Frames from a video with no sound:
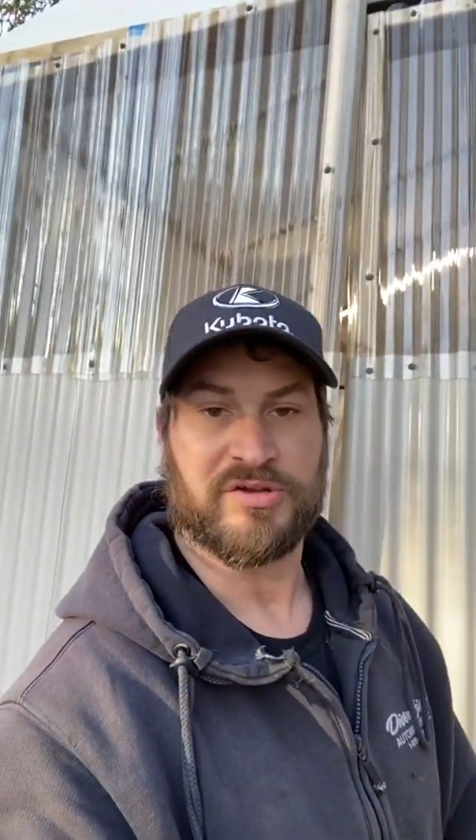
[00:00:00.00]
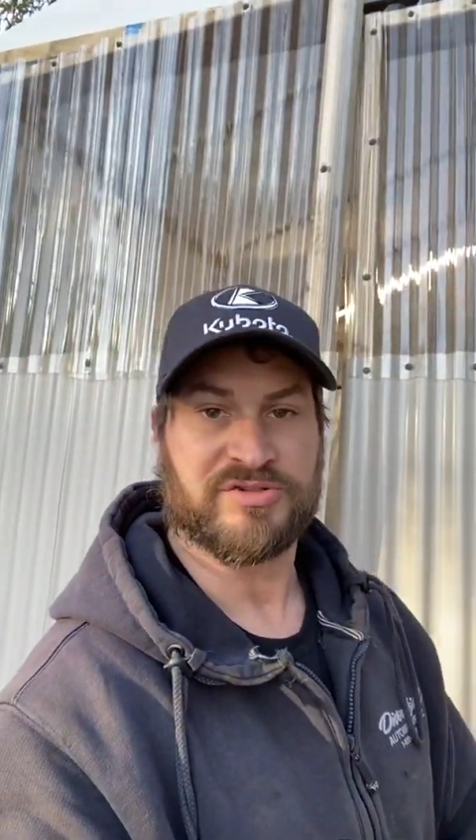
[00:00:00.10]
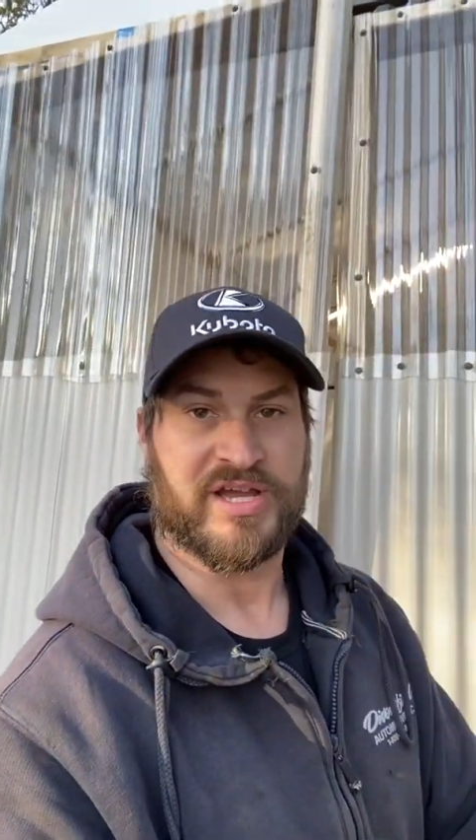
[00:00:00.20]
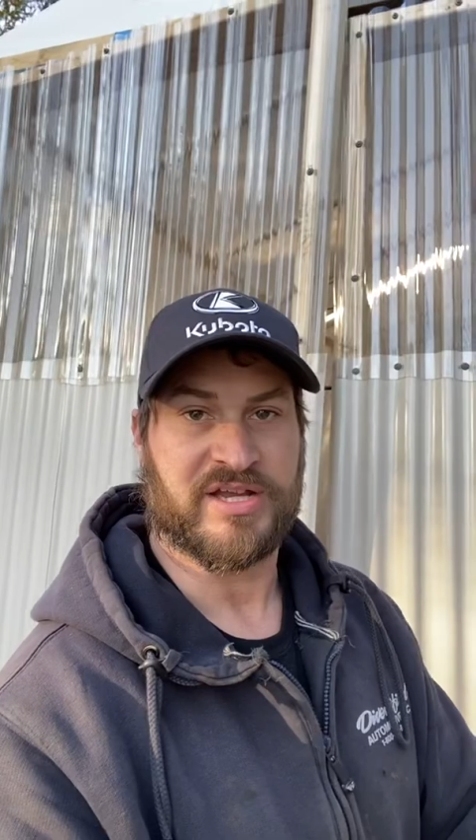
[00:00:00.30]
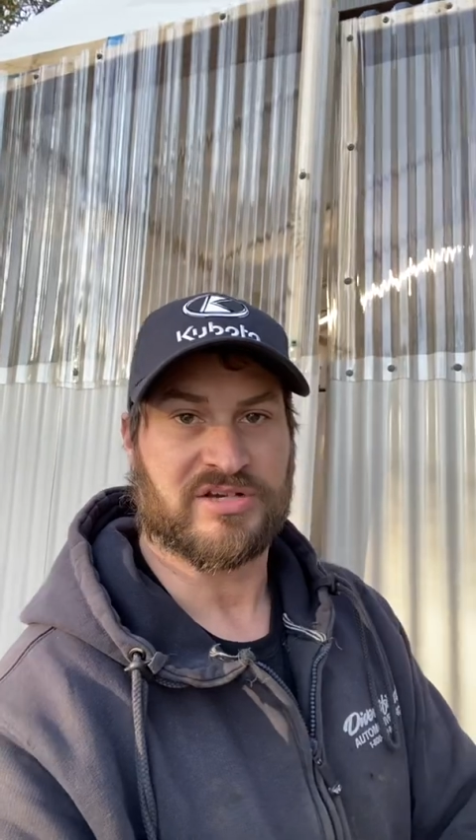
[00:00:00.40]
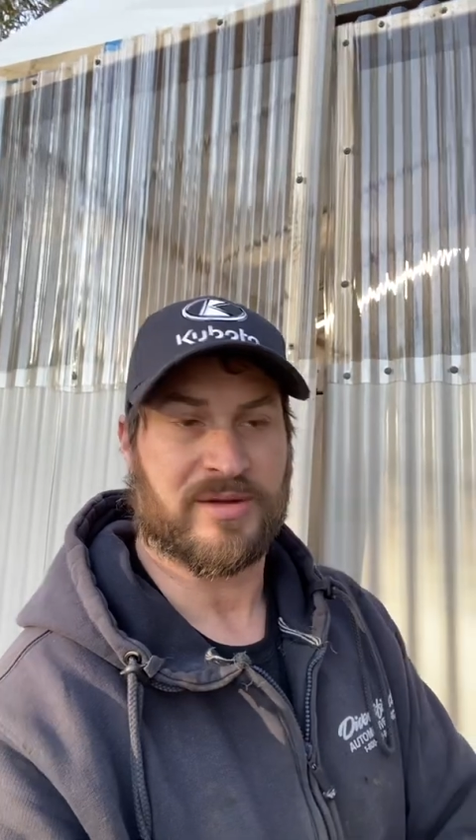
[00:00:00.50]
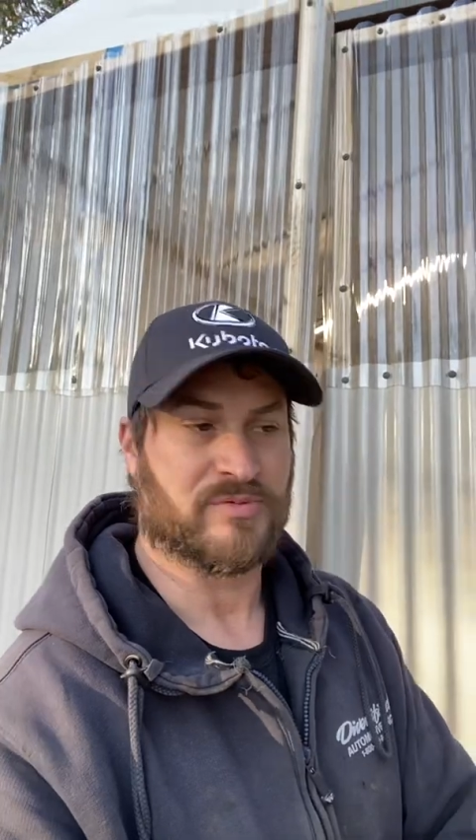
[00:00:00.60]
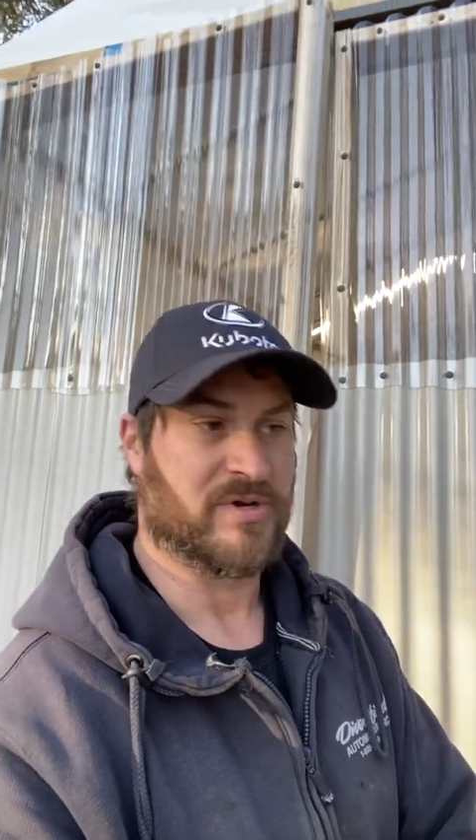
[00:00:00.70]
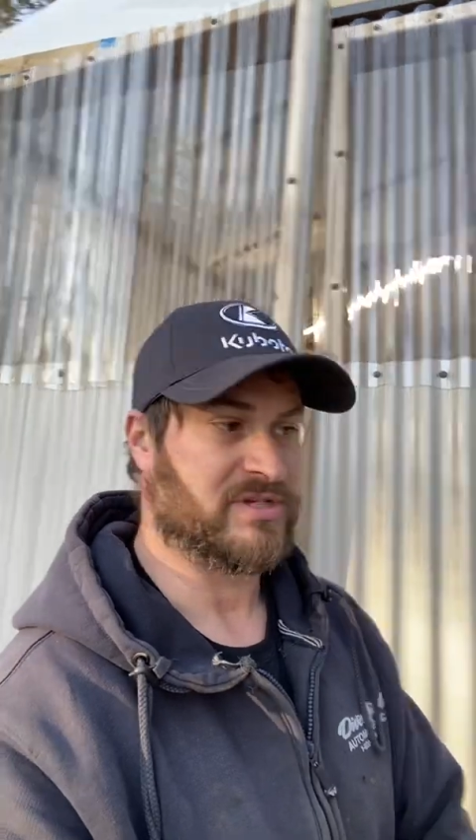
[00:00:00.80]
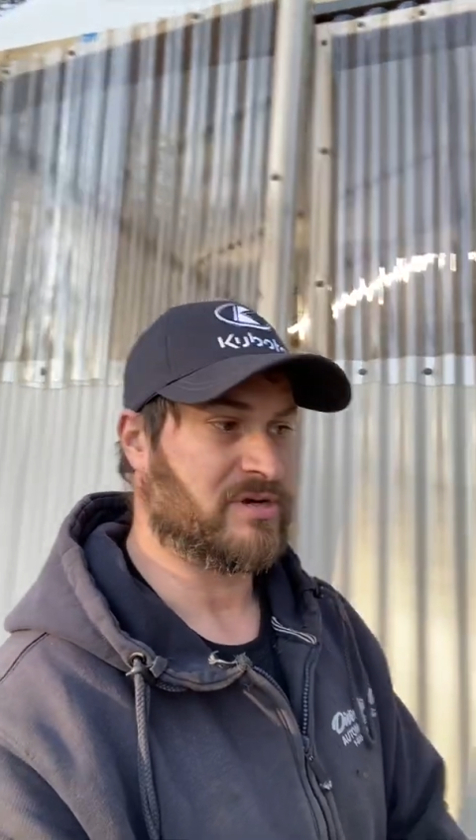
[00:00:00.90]
do side jobs
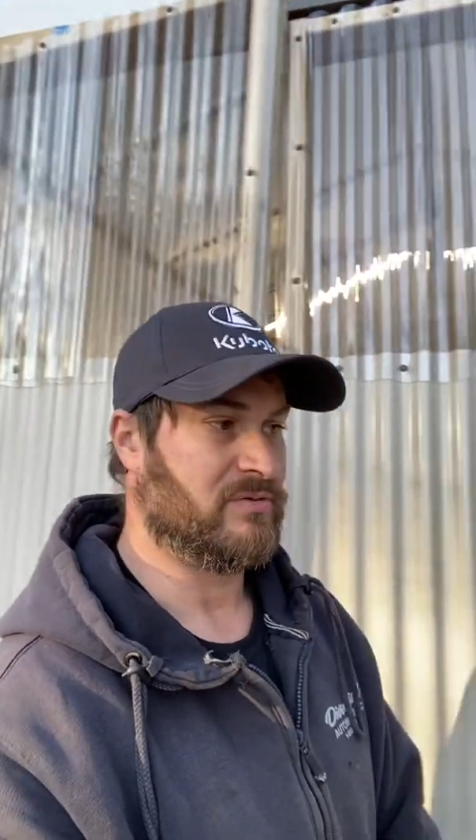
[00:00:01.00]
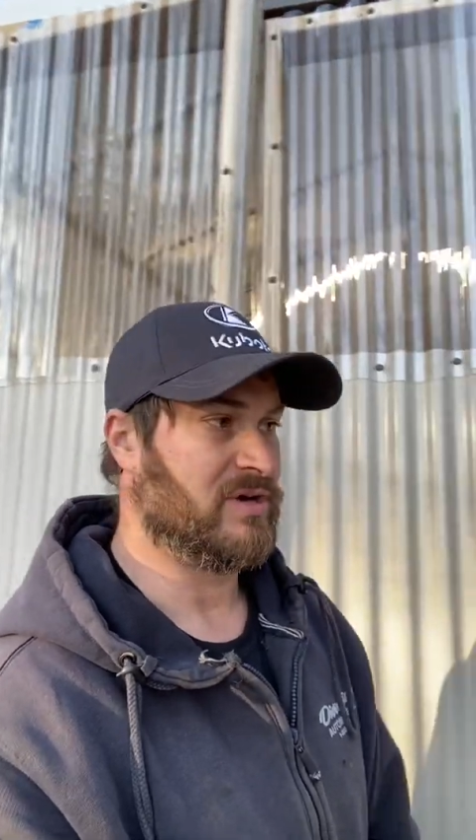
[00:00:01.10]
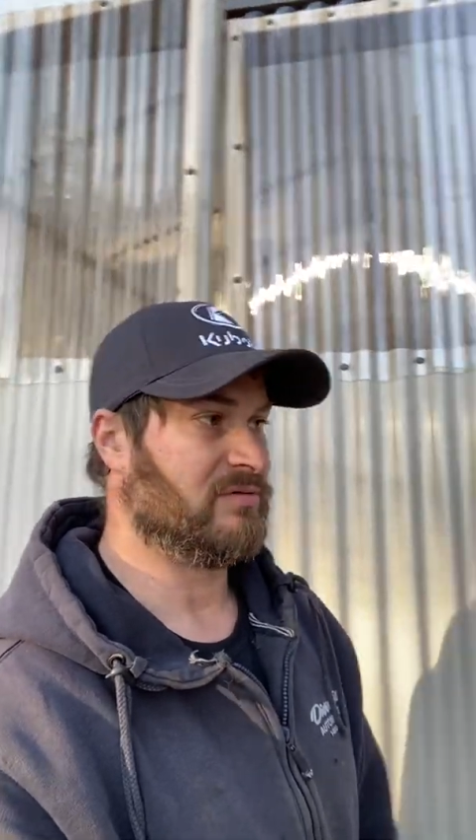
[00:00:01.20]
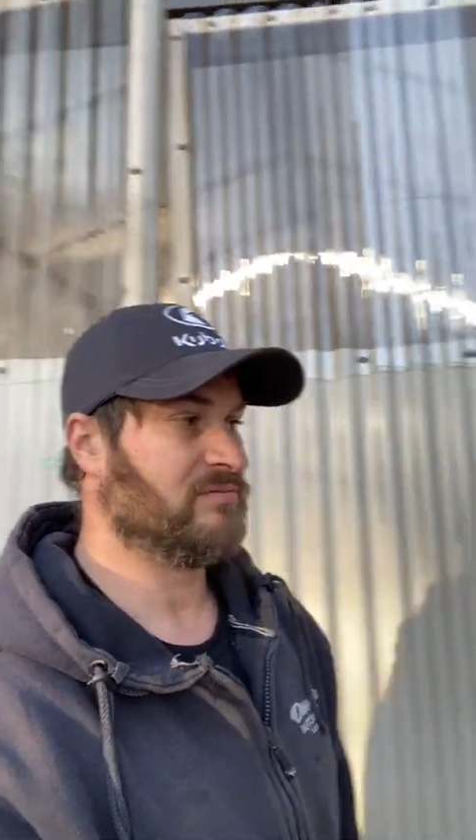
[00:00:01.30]
works out well.